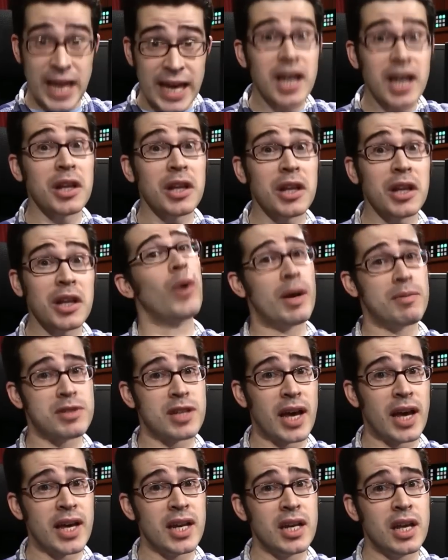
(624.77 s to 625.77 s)
Take a look at the
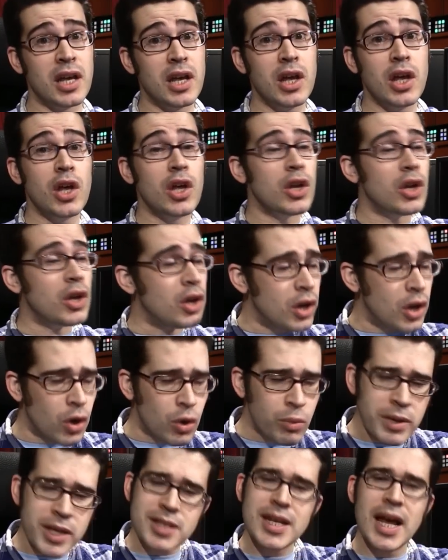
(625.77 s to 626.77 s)
website,
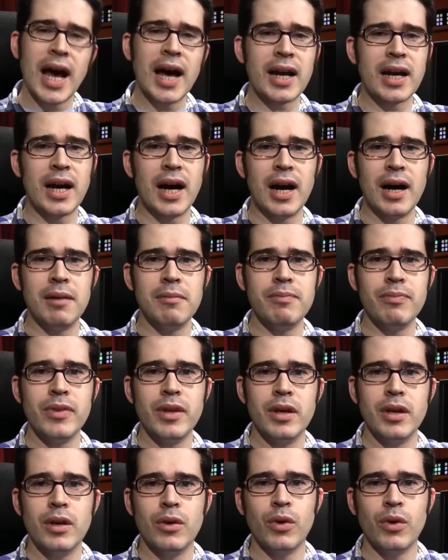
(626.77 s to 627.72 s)
Gnomies.com.